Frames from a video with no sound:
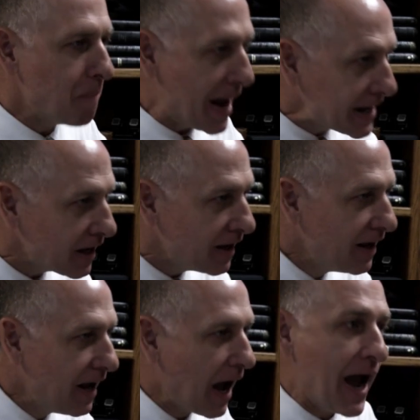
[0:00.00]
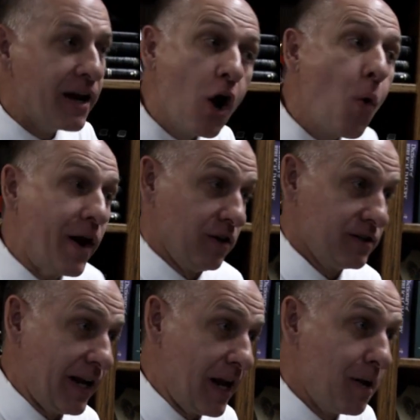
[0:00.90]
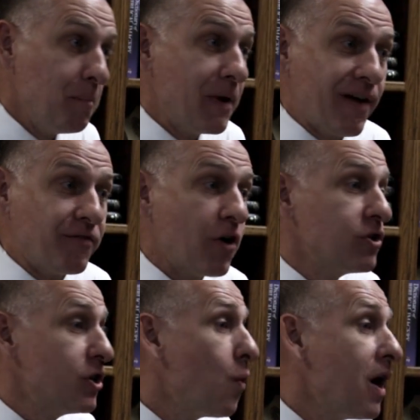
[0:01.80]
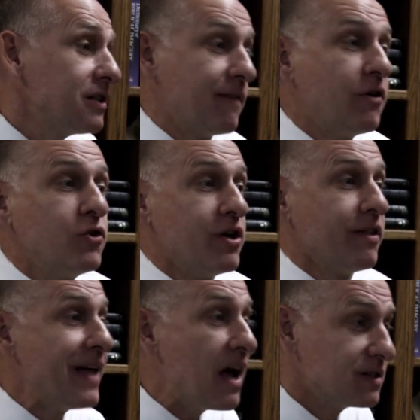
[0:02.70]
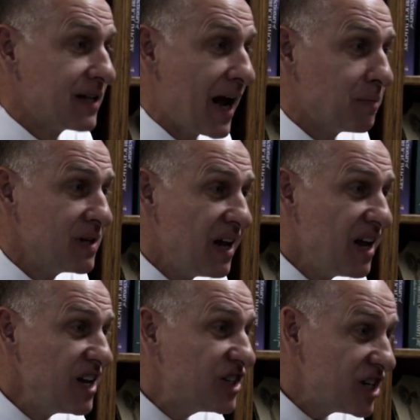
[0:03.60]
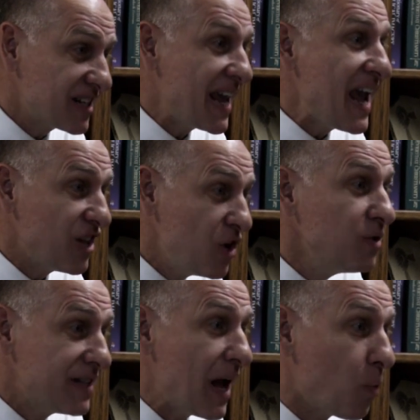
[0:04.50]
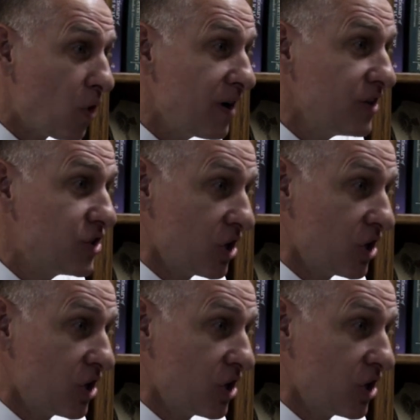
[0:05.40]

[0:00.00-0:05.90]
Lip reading: Micah, I know what you're saying, but if I've told you once, I've told you 1,000 times, you just can't use that word in